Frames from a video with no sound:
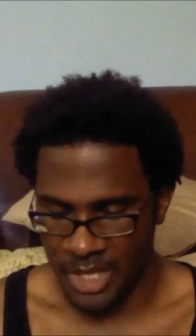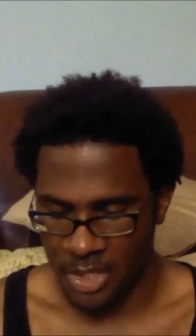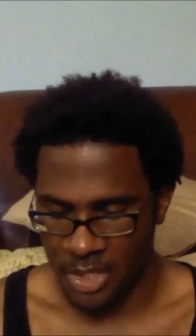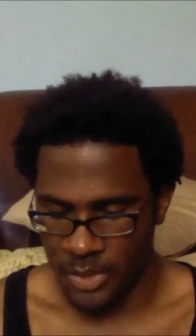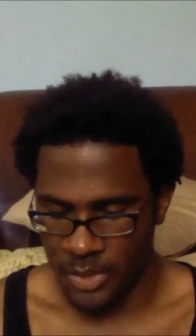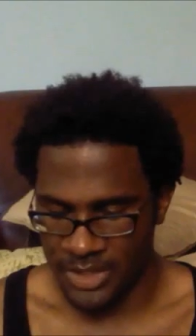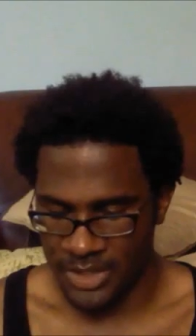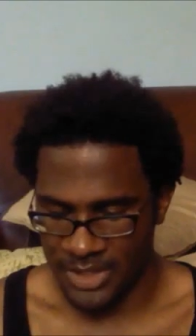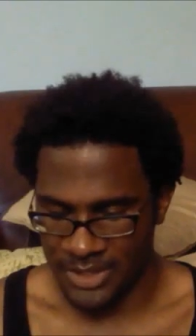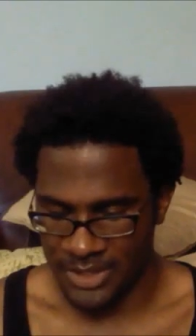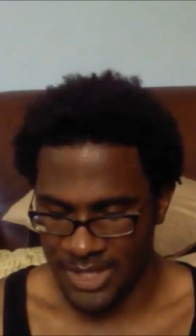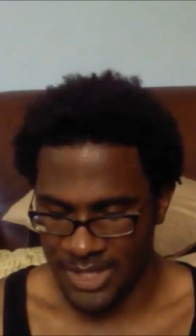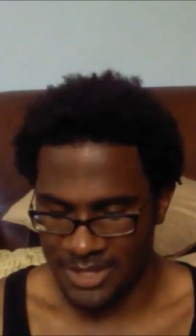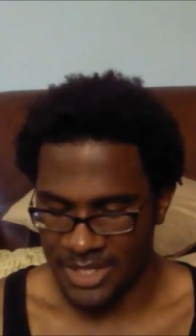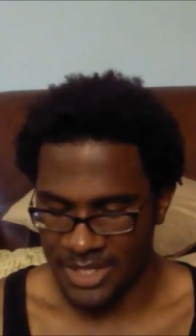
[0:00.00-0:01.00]
make you a
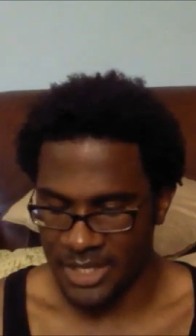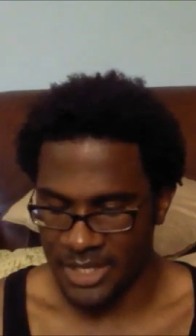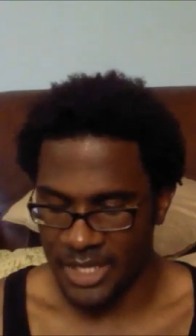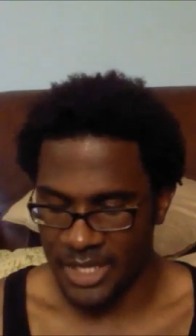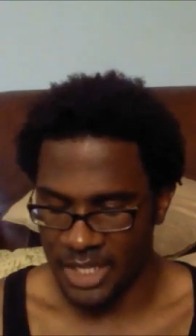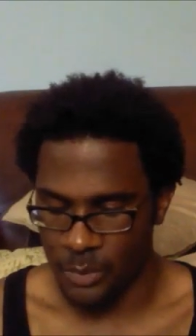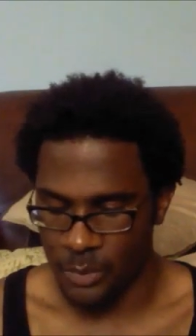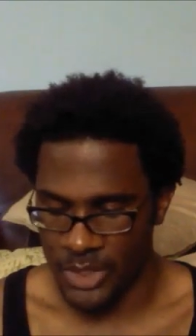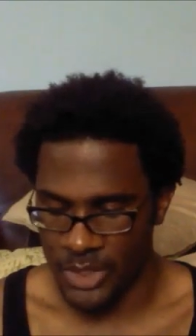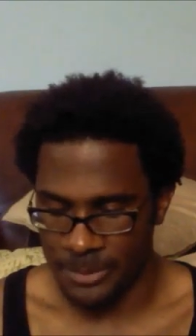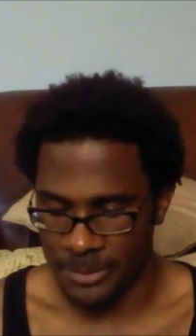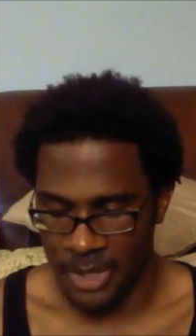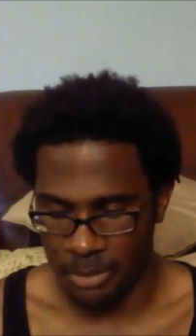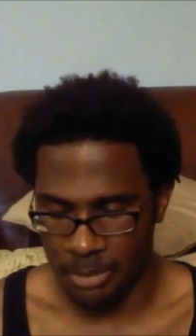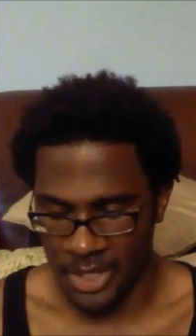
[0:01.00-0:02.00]
success in dealing with
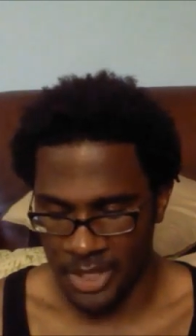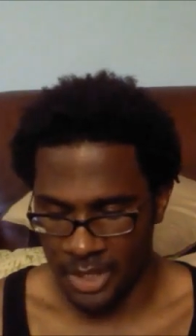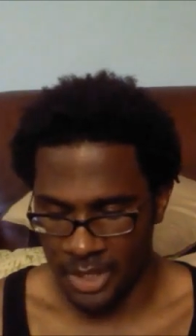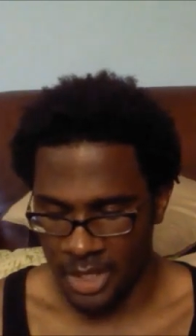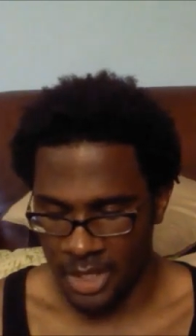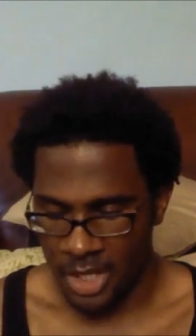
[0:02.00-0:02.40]
the public.